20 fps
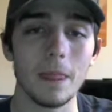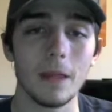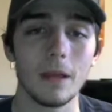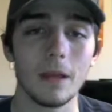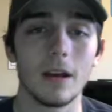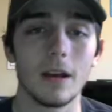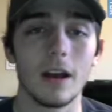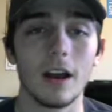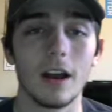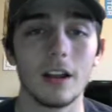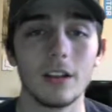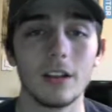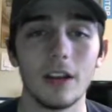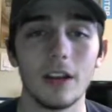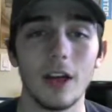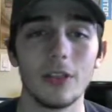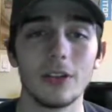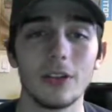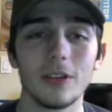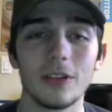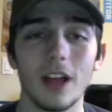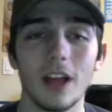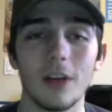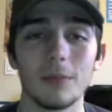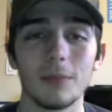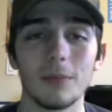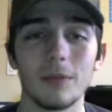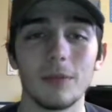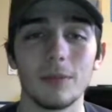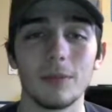Actually, nothing's
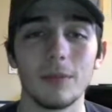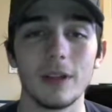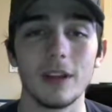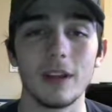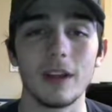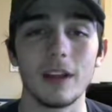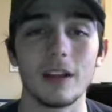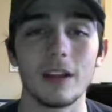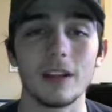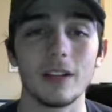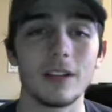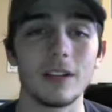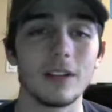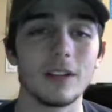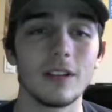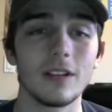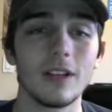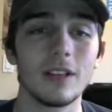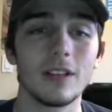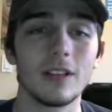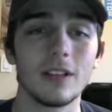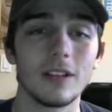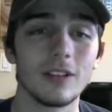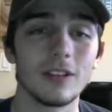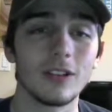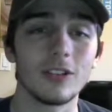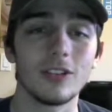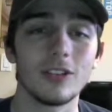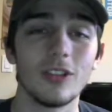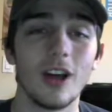stopping me from leading it. This
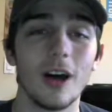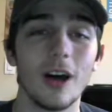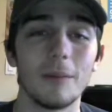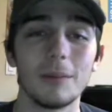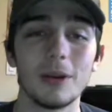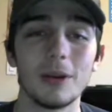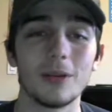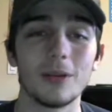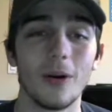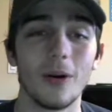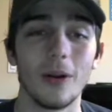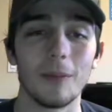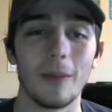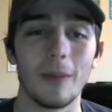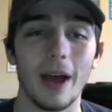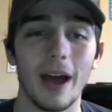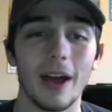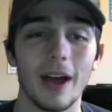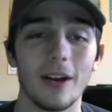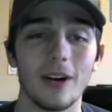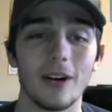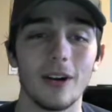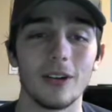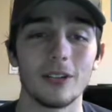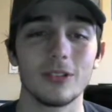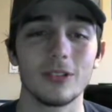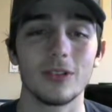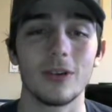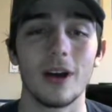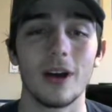does not beat Rotom at all,
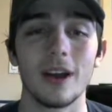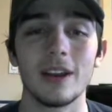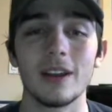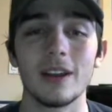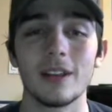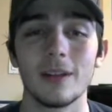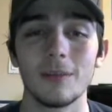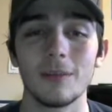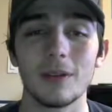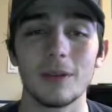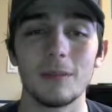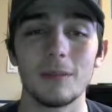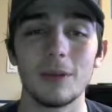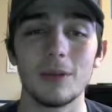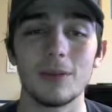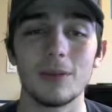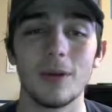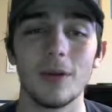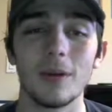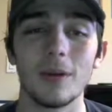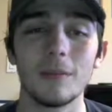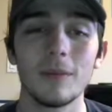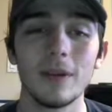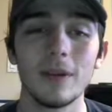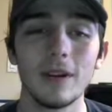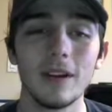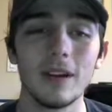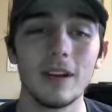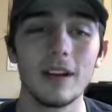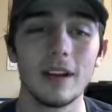so I need something to beat Rotom.
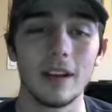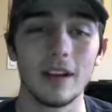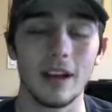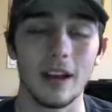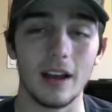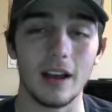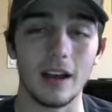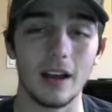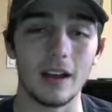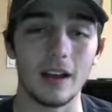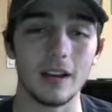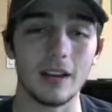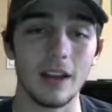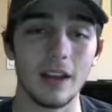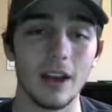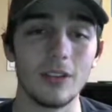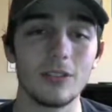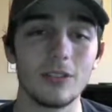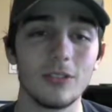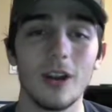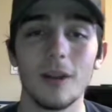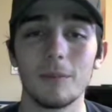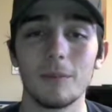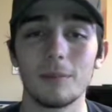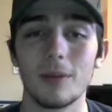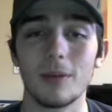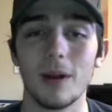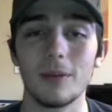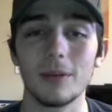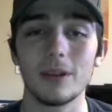Gastrodon
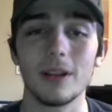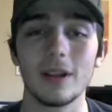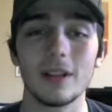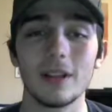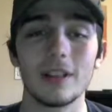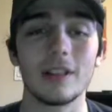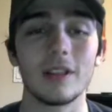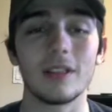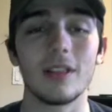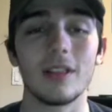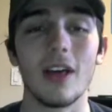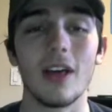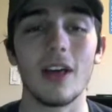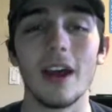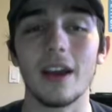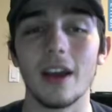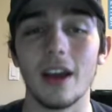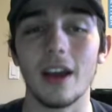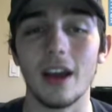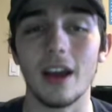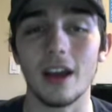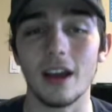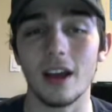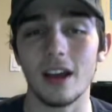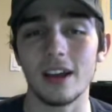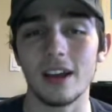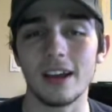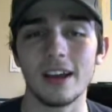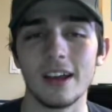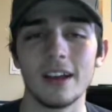probably does just that.
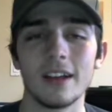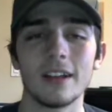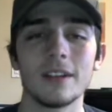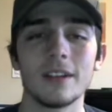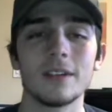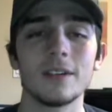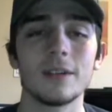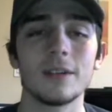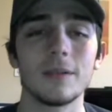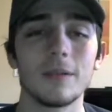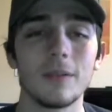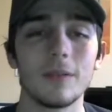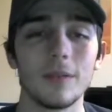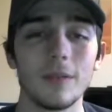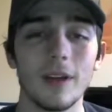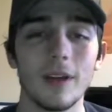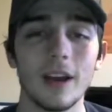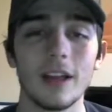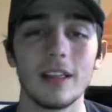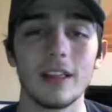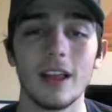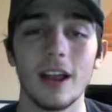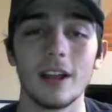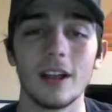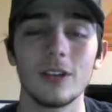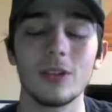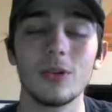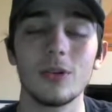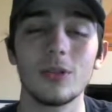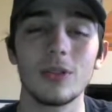And like I said, I
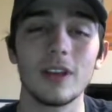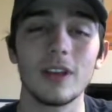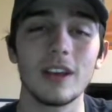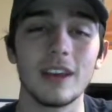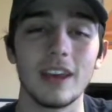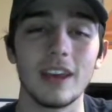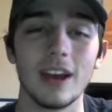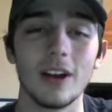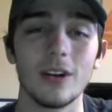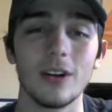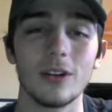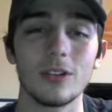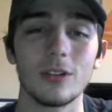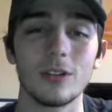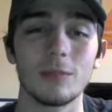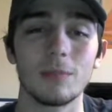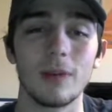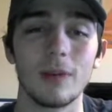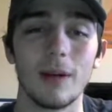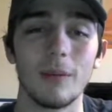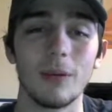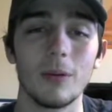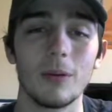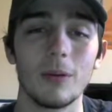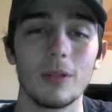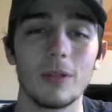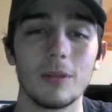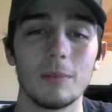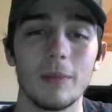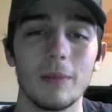do think Gyarados is probably
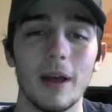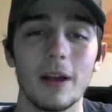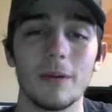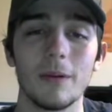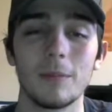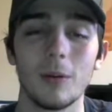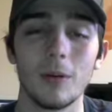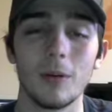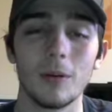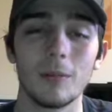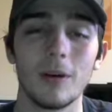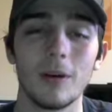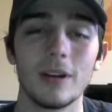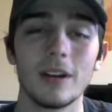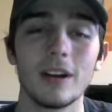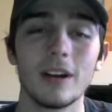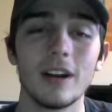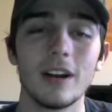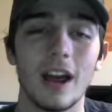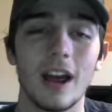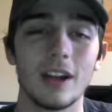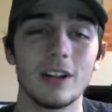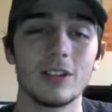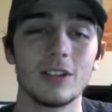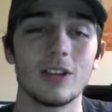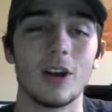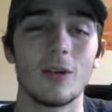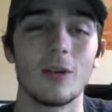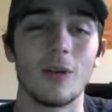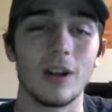one of the better Pokemon here. I just
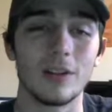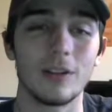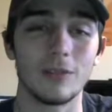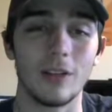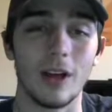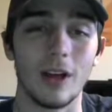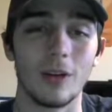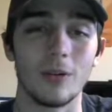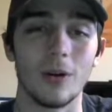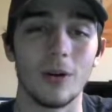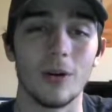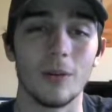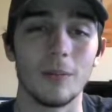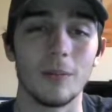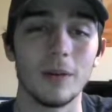gotta watch for that Rotom.